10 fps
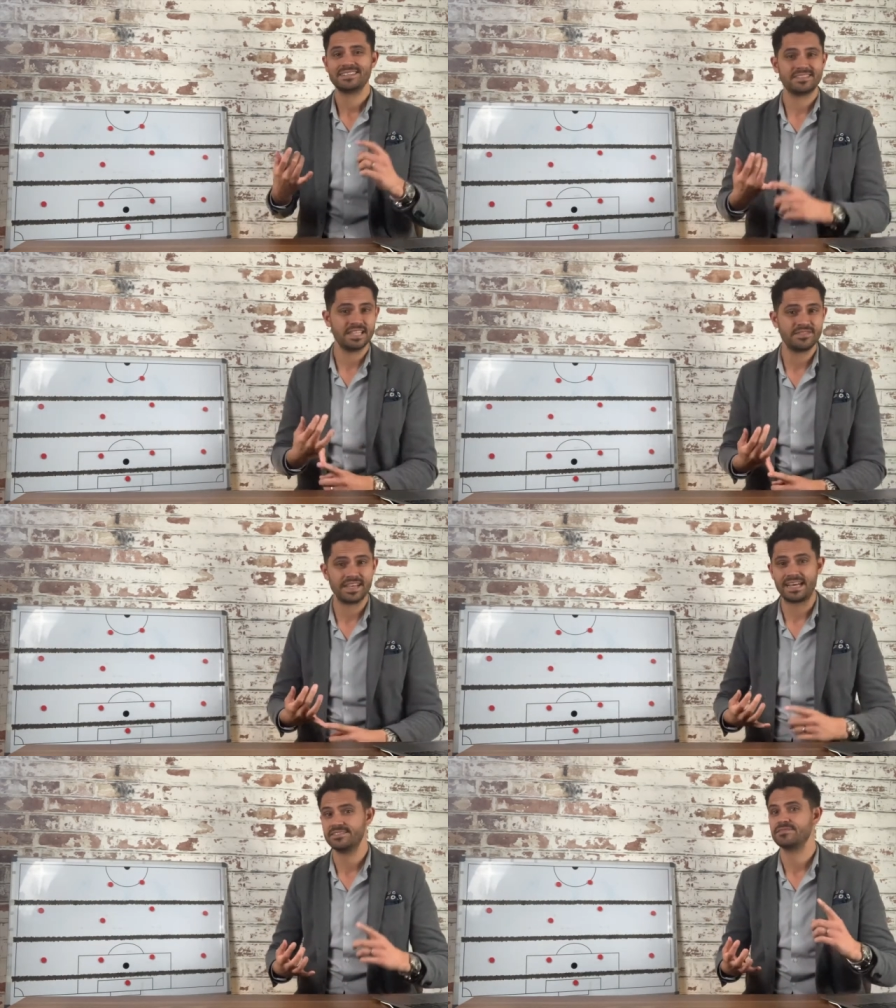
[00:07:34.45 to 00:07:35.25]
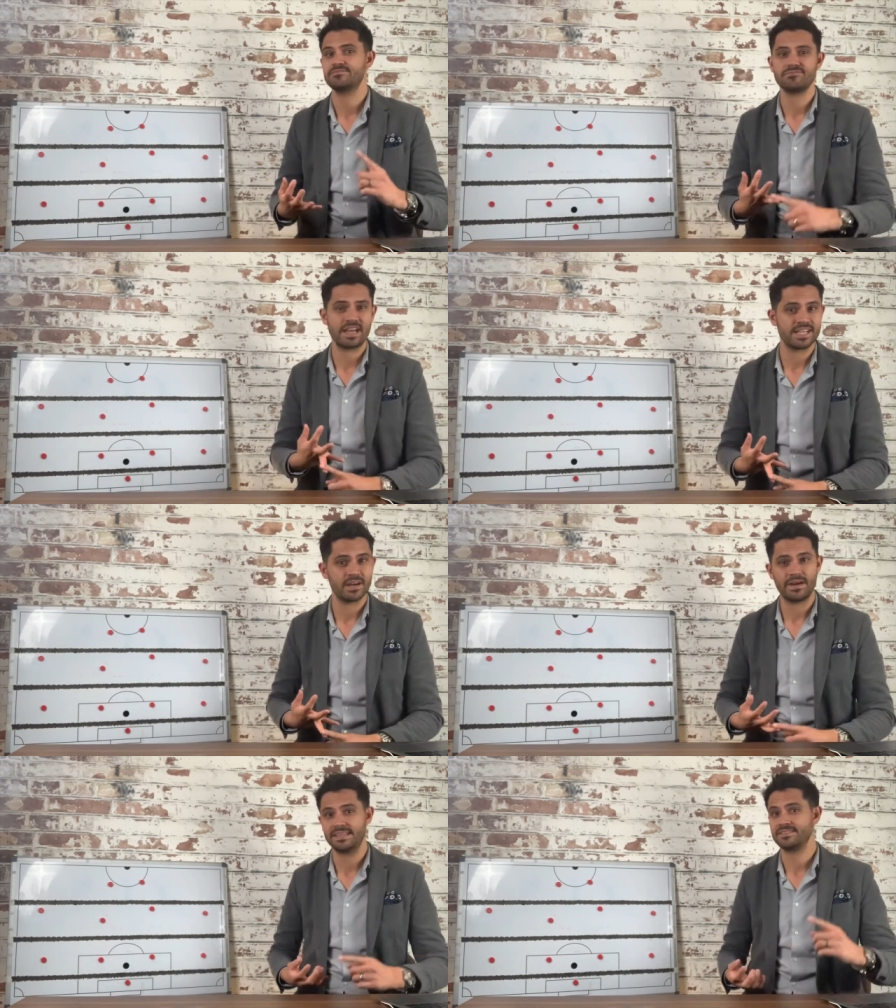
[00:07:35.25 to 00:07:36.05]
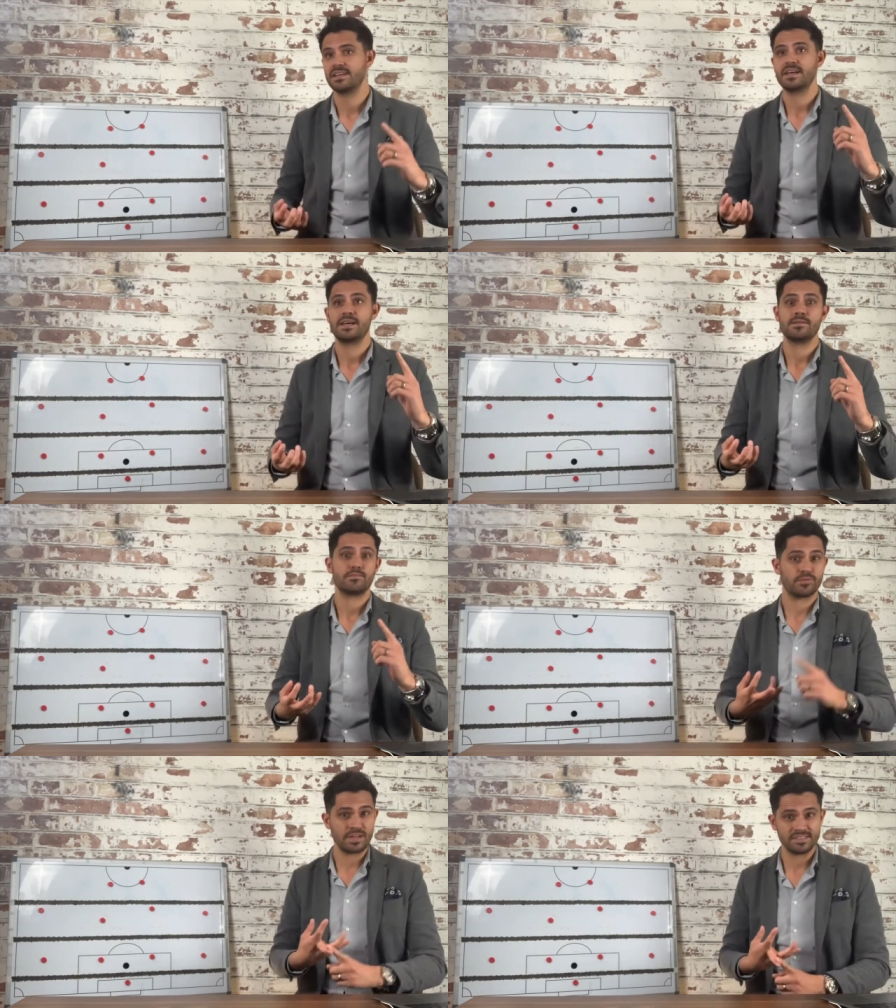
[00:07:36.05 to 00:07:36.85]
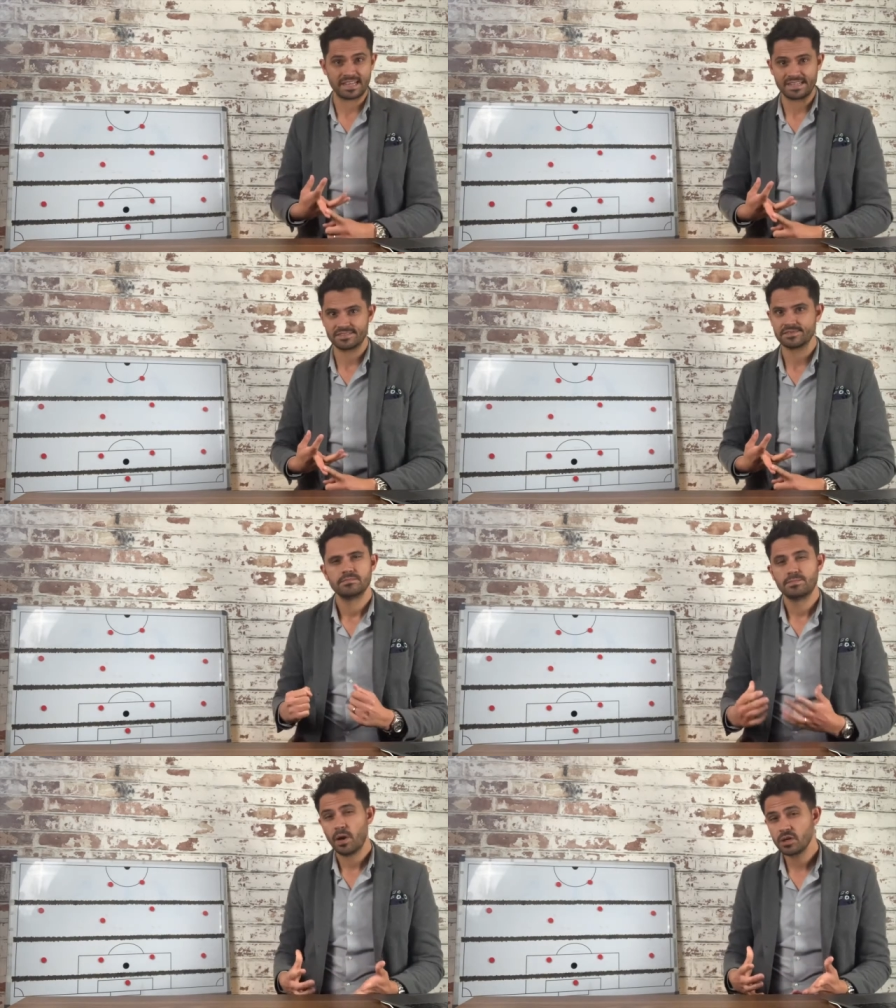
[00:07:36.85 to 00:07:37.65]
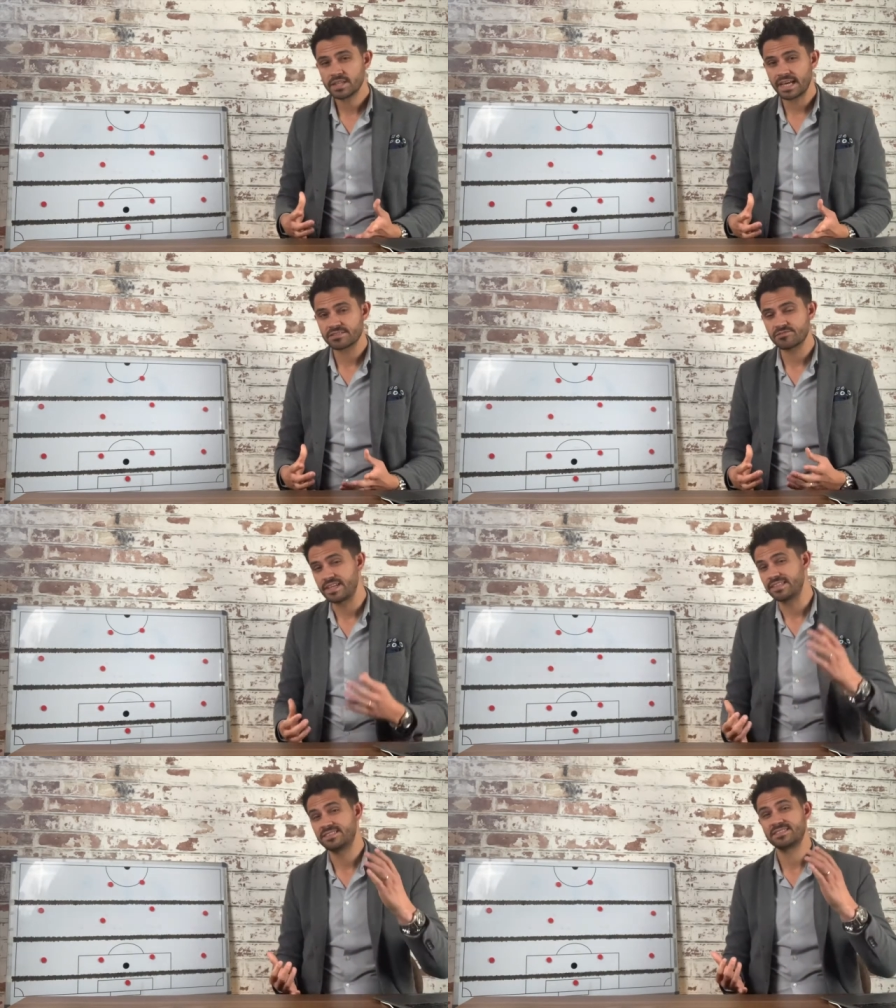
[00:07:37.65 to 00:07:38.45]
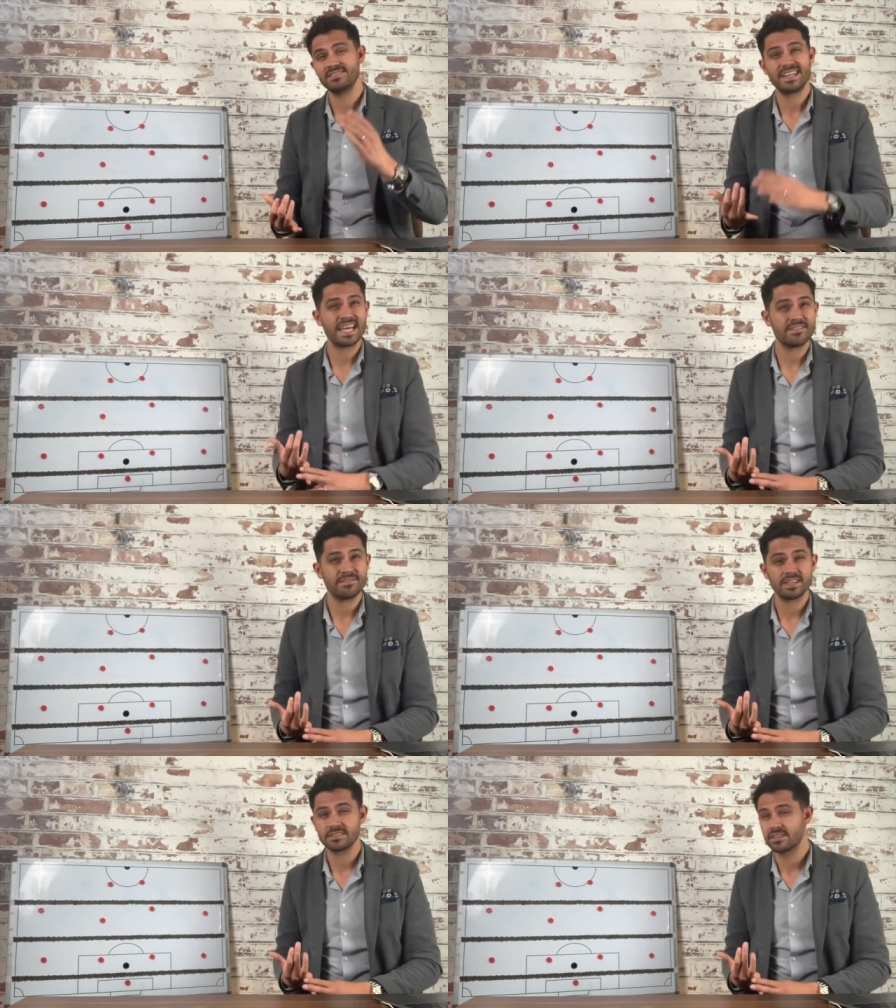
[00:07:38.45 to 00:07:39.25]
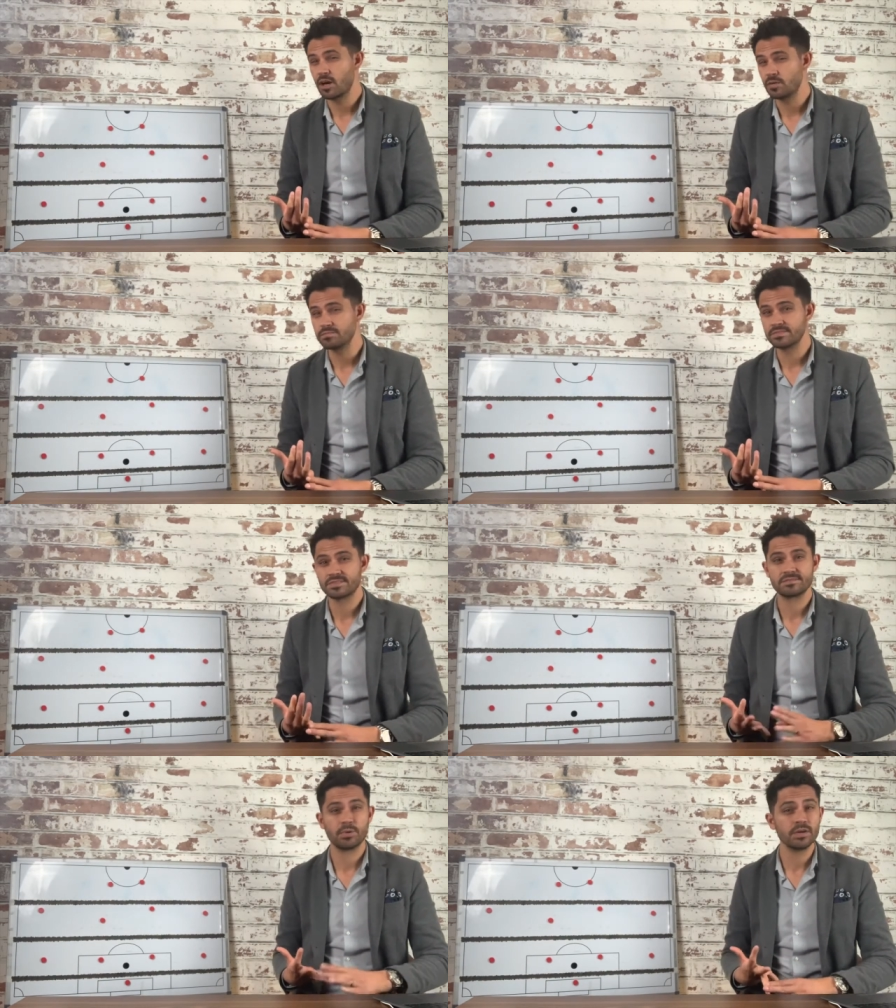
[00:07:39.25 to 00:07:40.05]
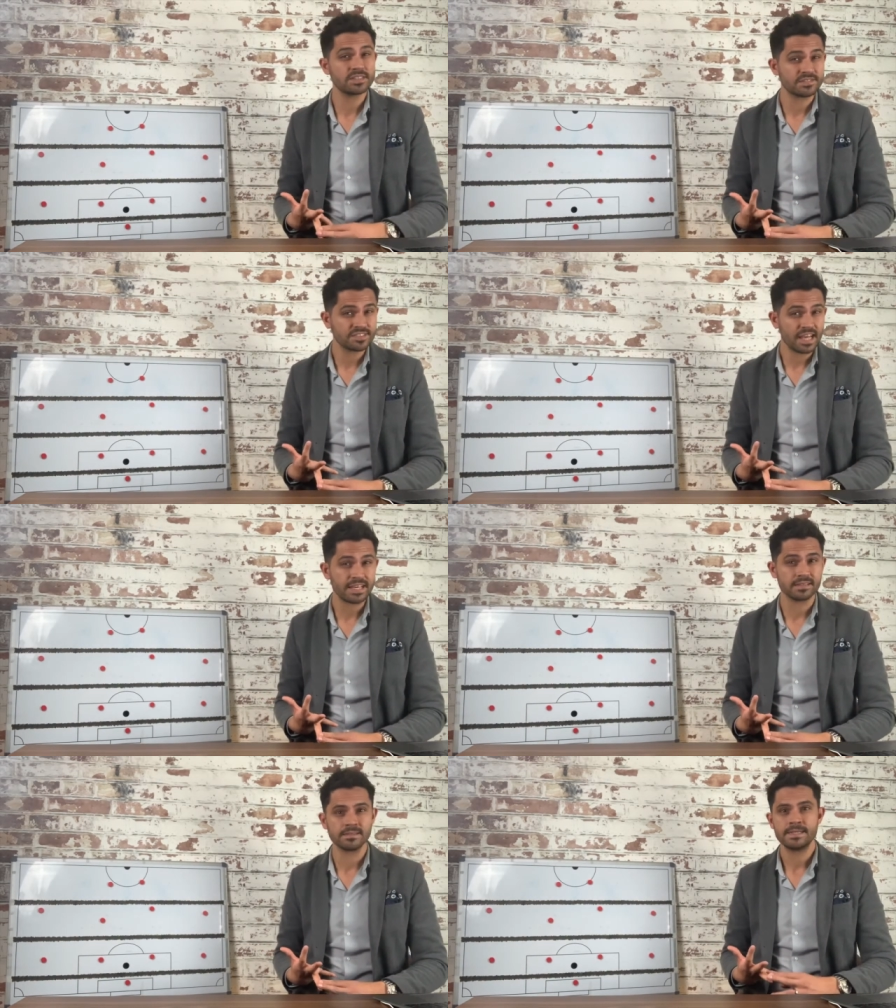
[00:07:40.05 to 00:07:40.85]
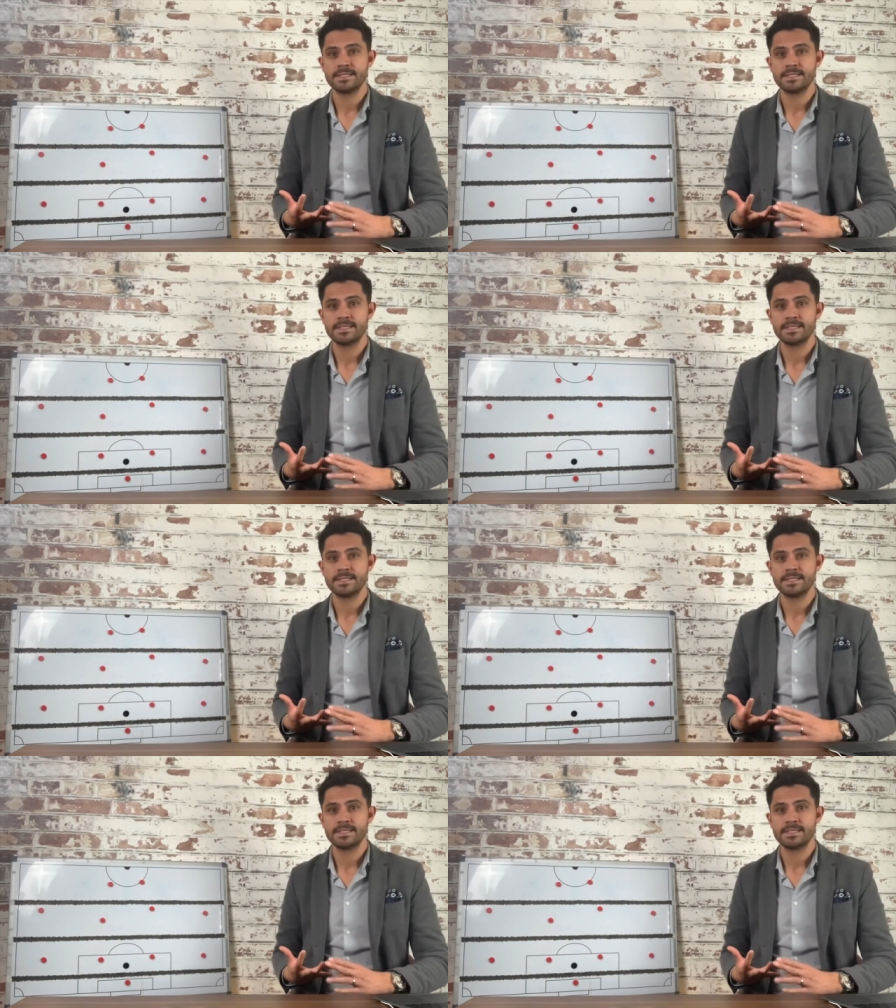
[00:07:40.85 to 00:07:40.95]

TV ads, radio ads, print ads, podcast reads, near field comms, point of sale,